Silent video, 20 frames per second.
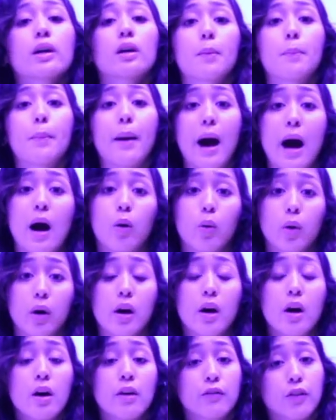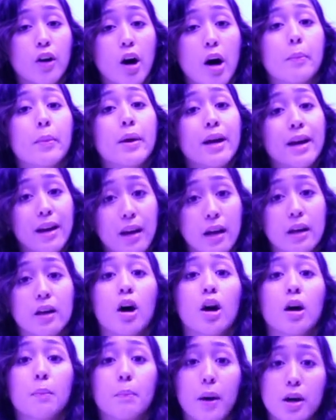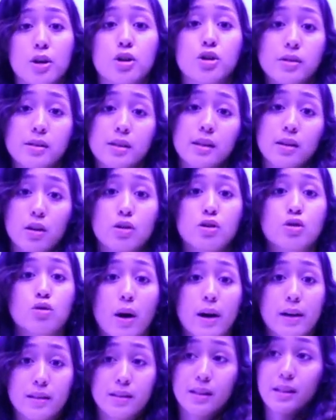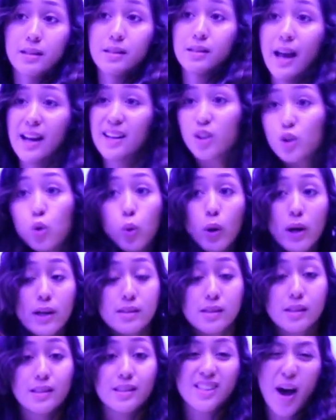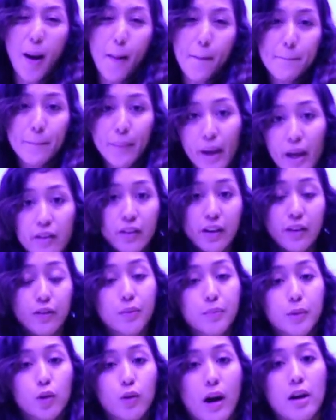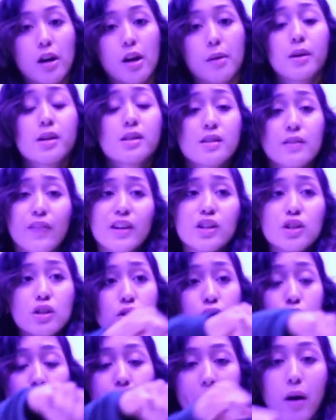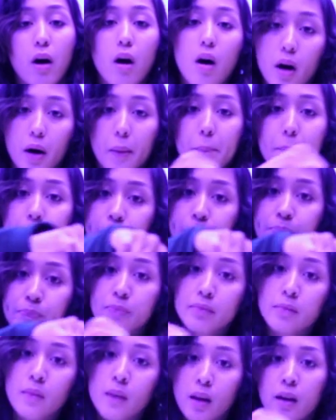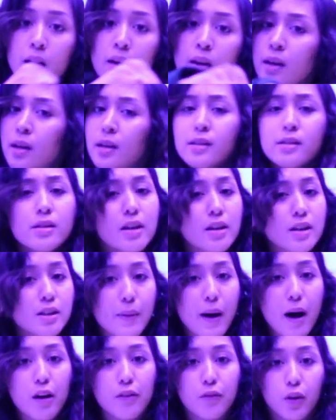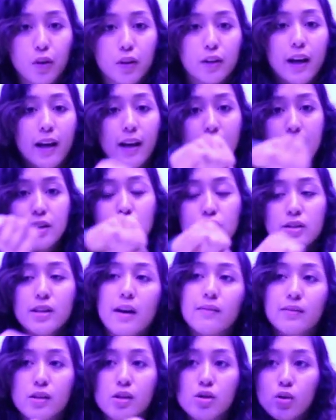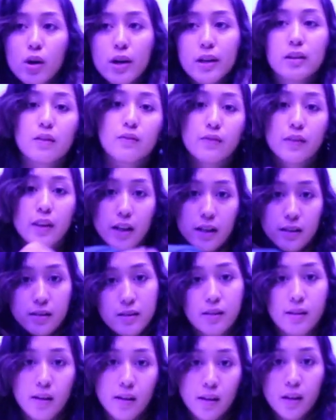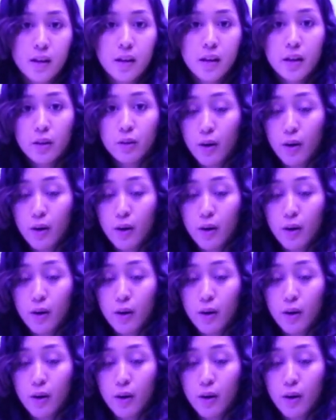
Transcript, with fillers: where we get our power from in our punches, in our strikes, is that twist, is that pivot from the ground up. Because if I just use my arm, it's not as powerful, okay? I just have the strength of this,